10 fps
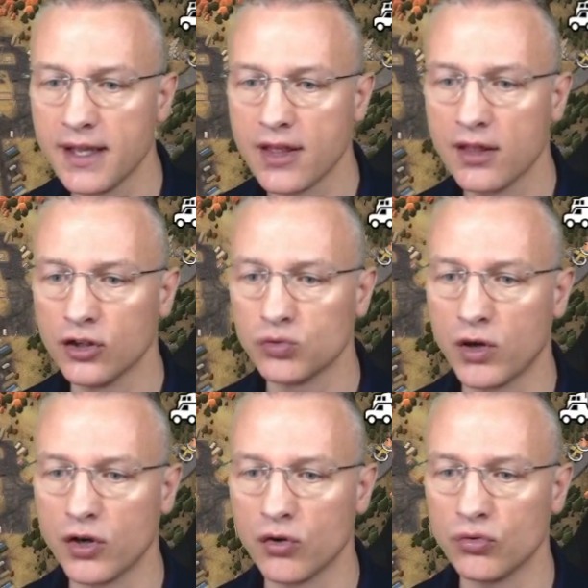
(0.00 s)
There's
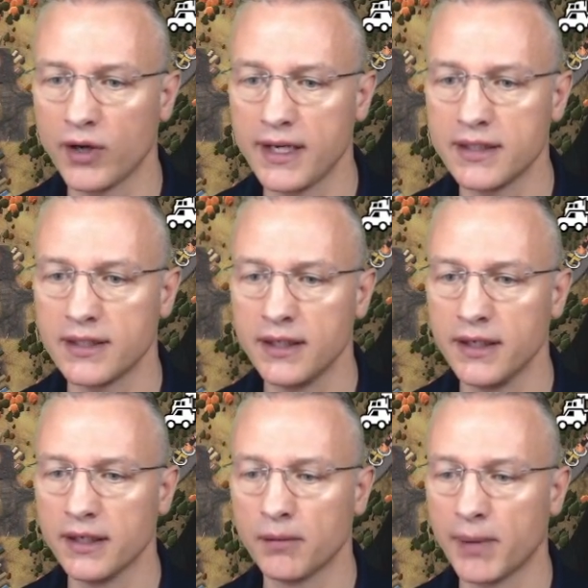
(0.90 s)
one right
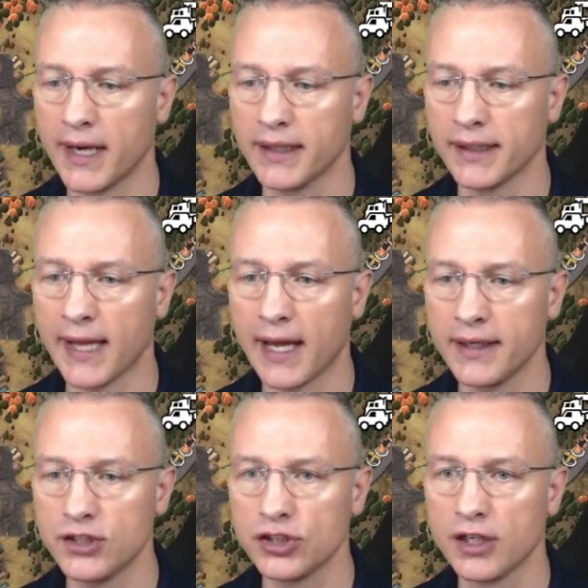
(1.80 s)
nearby the
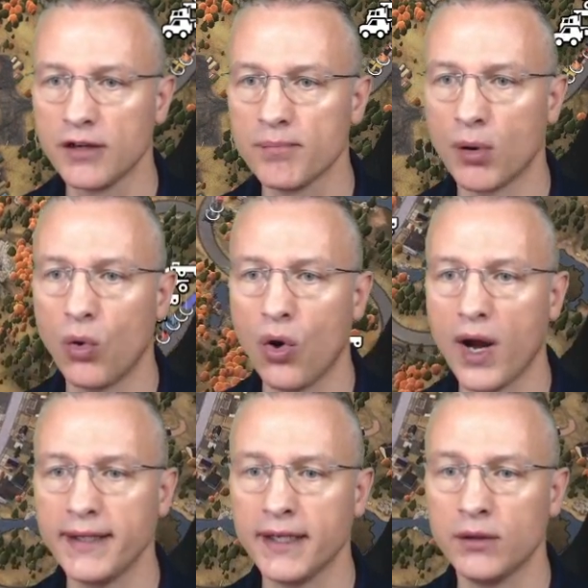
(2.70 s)
garage. But what I
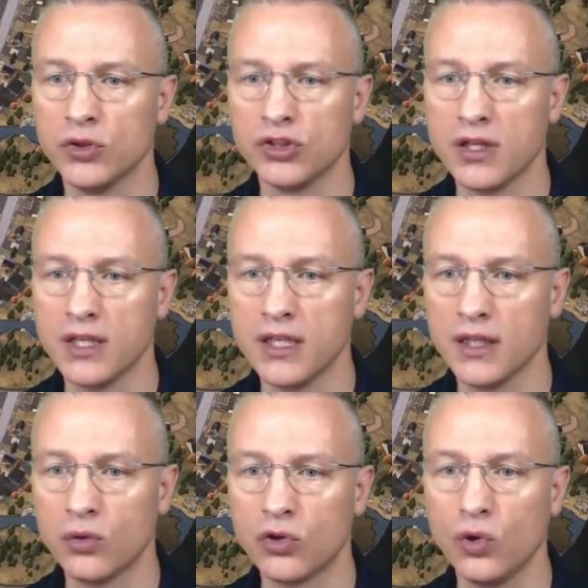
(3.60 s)
did was the
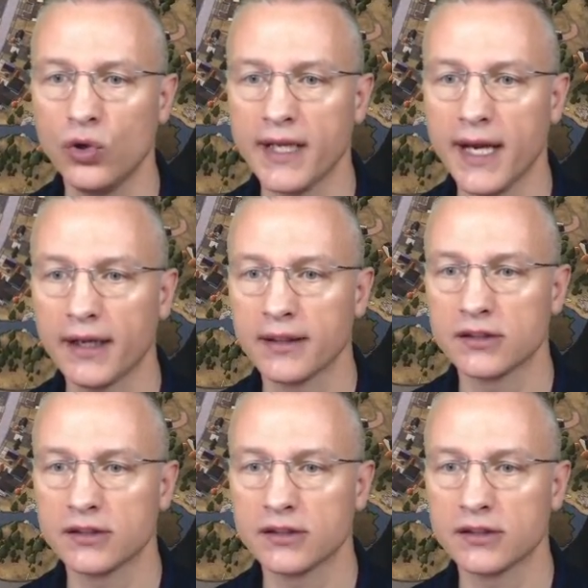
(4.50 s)
little Kodiak that's